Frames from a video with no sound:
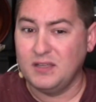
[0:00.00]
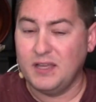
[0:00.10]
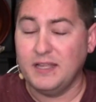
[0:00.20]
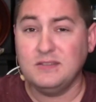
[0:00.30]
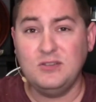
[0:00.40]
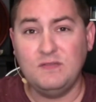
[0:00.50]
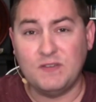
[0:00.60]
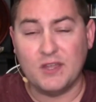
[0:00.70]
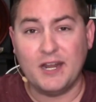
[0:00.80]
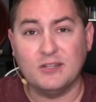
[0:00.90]
And so you need to
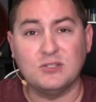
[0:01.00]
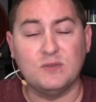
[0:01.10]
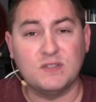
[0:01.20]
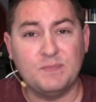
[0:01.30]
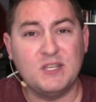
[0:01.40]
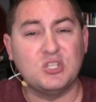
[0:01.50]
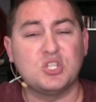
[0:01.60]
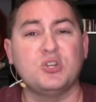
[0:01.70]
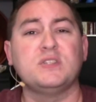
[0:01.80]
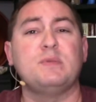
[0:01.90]
figure that out. So if something
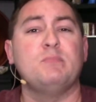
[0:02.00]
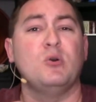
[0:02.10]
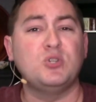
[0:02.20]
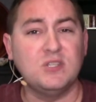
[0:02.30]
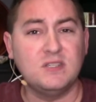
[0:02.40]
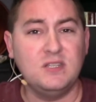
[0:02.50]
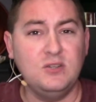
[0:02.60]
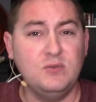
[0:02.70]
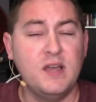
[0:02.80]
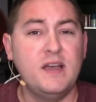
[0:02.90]
stirs up emotions in
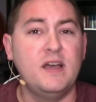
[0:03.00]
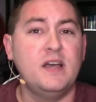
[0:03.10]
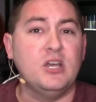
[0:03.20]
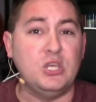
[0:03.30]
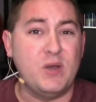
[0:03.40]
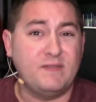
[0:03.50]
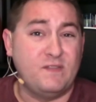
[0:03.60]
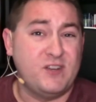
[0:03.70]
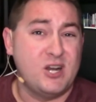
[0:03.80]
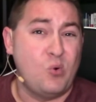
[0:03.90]
you, you have to
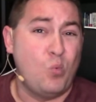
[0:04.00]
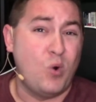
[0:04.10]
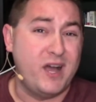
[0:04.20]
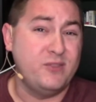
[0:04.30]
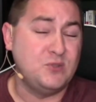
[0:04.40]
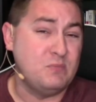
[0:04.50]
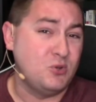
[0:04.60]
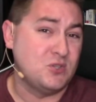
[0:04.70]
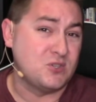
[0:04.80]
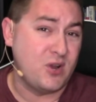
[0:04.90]
figure out why those
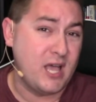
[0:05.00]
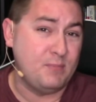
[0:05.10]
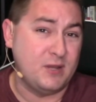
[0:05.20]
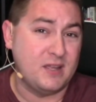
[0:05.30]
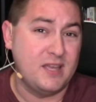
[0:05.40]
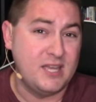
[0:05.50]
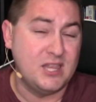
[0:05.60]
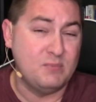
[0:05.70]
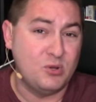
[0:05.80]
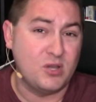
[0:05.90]
emotions are happening in
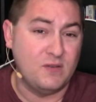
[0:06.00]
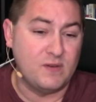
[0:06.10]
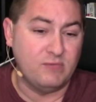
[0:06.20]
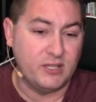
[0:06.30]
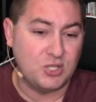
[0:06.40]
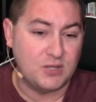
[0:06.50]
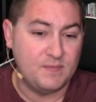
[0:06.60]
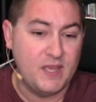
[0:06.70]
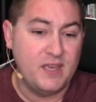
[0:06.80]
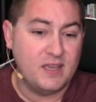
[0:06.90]
the book of Revelation.
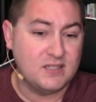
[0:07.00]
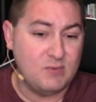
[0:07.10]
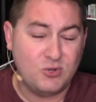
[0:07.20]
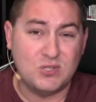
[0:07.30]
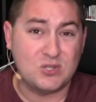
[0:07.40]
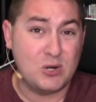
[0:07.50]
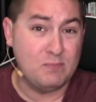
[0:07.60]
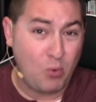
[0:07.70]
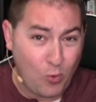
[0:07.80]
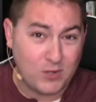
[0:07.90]
Because emotions are
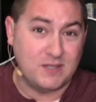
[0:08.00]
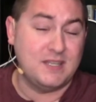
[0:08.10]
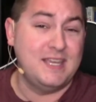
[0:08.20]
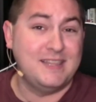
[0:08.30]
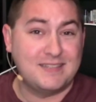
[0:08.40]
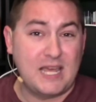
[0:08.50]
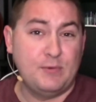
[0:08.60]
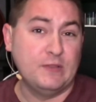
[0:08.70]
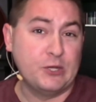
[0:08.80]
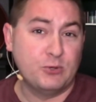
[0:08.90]
important in this type
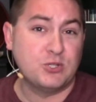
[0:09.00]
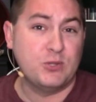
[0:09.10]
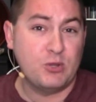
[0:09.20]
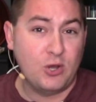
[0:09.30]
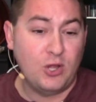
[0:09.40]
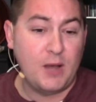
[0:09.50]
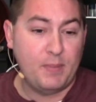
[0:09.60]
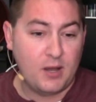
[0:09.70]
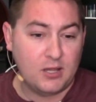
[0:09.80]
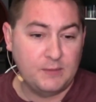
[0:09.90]
of literature that we call
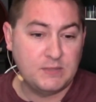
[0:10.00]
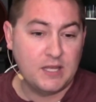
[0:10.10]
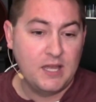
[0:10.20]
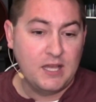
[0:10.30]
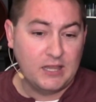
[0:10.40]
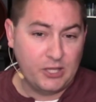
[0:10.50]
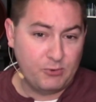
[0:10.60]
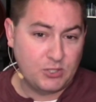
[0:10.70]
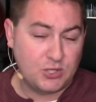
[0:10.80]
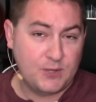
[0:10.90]
apocalyptic
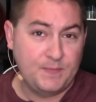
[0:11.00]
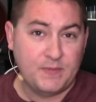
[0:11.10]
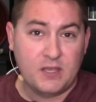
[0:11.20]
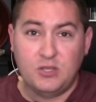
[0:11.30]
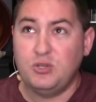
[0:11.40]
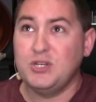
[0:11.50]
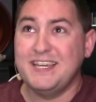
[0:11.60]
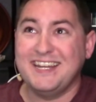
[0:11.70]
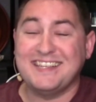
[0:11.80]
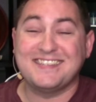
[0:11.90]
literature. You should get
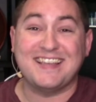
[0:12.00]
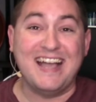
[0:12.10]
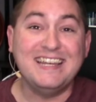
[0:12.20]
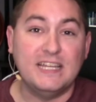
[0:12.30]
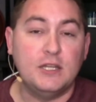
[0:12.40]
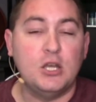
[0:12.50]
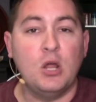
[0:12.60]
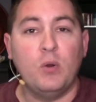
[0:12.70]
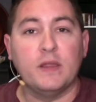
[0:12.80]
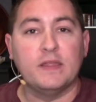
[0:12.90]
excited
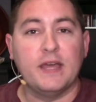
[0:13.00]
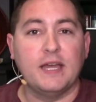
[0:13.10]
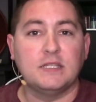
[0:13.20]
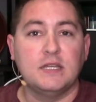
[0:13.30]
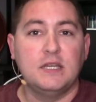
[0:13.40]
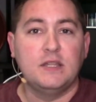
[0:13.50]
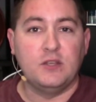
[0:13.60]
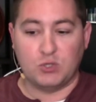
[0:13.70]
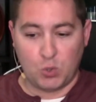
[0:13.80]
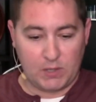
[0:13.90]
knowing that
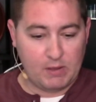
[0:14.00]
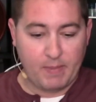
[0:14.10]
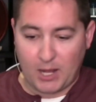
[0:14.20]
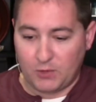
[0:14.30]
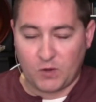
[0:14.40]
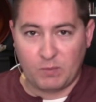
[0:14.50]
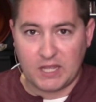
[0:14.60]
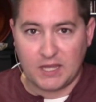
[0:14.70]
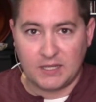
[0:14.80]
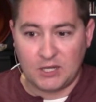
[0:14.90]
there's going to be a battle of
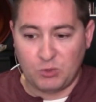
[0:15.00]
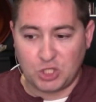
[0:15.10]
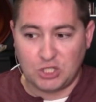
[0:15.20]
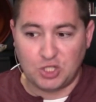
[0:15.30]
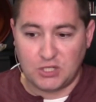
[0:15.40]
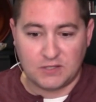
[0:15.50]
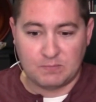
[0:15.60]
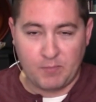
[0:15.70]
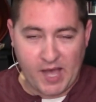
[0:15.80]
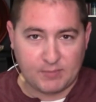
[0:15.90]
Armageddon in which Jesus
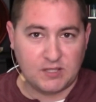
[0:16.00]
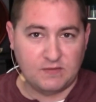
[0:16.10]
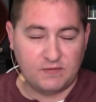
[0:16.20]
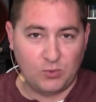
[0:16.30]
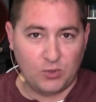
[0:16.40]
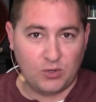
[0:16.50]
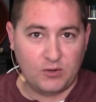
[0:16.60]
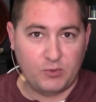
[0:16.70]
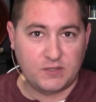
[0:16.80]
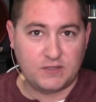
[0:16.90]
mops the floor
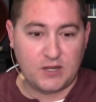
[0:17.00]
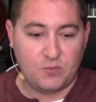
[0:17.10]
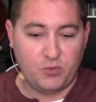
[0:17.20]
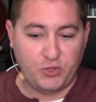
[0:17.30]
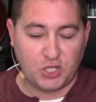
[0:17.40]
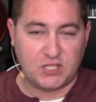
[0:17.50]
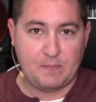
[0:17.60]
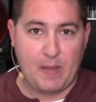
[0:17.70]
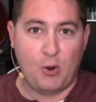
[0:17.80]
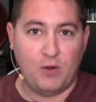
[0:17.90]
with Satan with just the
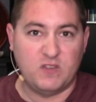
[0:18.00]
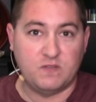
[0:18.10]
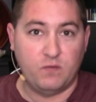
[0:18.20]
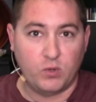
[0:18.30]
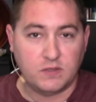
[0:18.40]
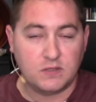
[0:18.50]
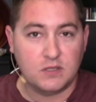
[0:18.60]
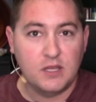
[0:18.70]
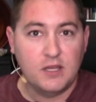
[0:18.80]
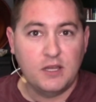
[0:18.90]
power of his voice.
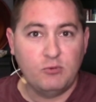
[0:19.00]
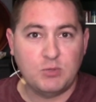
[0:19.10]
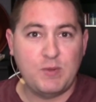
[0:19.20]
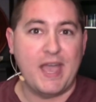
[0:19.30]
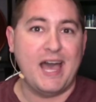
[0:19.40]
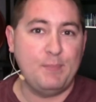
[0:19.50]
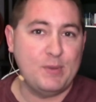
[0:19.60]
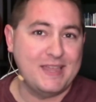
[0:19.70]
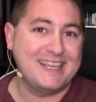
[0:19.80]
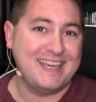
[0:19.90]
We should be happy
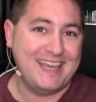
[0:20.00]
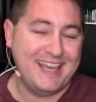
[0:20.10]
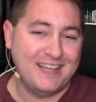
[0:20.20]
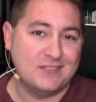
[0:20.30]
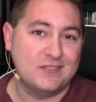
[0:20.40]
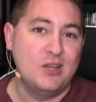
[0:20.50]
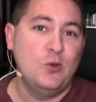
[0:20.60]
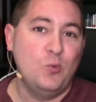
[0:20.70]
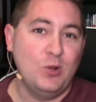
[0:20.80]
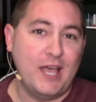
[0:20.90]
that chaos
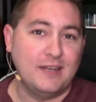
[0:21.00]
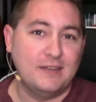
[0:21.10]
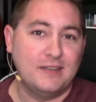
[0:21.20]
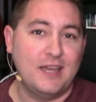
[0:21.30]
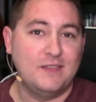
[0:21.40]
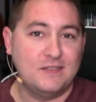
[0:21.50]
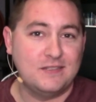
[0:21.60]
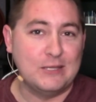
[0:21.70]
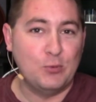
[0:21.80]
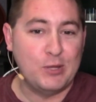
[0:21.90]
will end and the
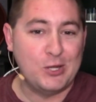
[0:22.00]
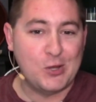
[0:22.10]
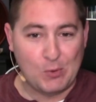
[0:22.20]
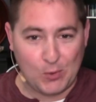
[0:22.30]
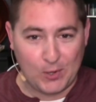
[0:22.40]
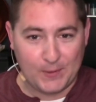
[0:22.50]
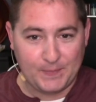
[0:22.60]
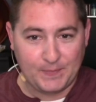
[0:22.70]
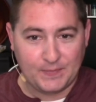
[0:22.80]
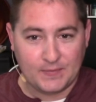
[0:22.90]
sea will be no more.
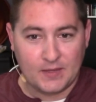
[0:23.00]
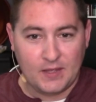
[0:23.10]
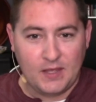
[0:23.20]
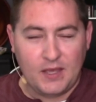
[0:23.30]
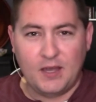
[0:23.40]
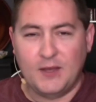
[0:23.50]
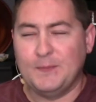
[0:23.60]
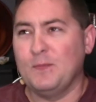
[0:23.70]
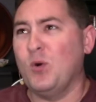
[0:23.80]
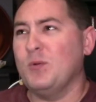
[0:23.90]

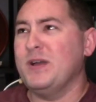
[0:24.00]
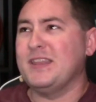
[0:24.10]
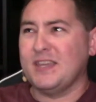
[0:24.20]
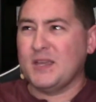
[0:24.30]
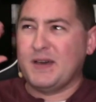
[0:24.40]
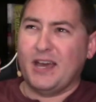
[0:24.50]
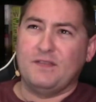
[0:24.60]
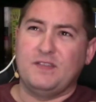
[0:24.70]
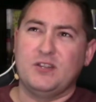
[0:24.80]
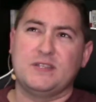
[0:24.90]
One way to think about how to
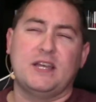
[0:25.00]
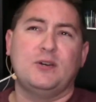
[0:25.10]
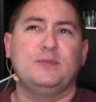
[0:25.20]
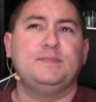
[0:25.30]
figure this out